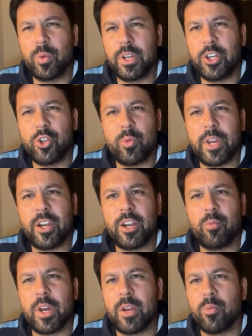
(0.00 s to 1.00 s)
you
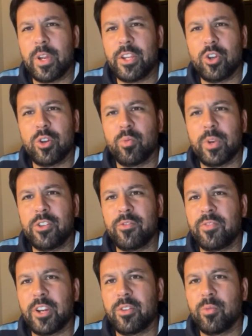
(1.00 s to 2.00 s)
were and when you
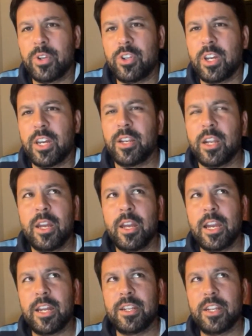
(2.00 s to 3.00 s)
found
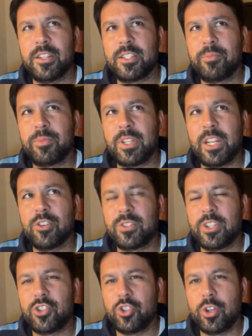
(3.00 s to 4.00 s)
and something else.
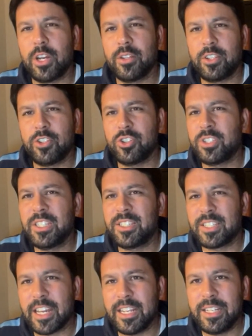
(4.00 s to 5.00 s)
Did you see
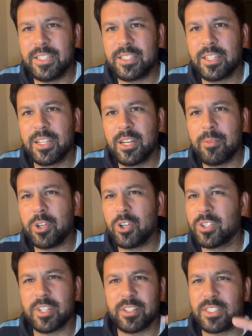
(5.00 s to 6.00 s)
signs?
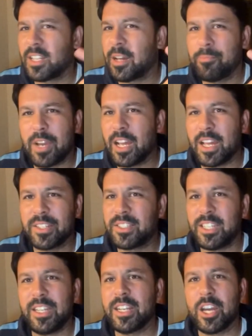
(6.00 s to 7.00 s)
Because I
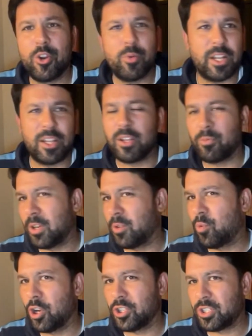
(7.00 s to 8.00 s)
see now when I
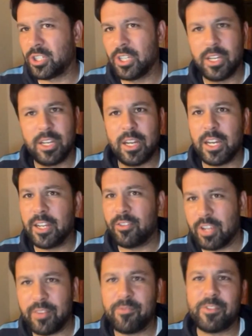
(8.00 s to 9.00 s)
watch
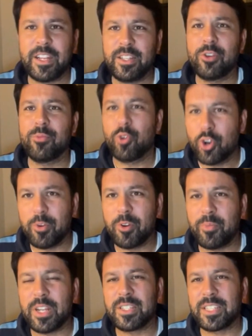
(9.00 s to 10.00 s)
and find out more about
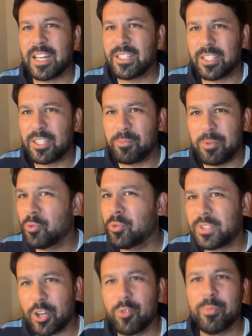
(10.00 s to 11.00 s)
breast cancer that people
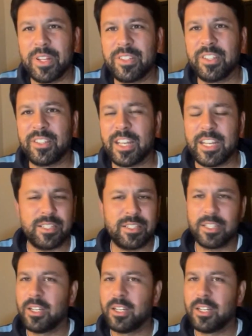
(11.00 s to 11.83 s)
still miss the signs.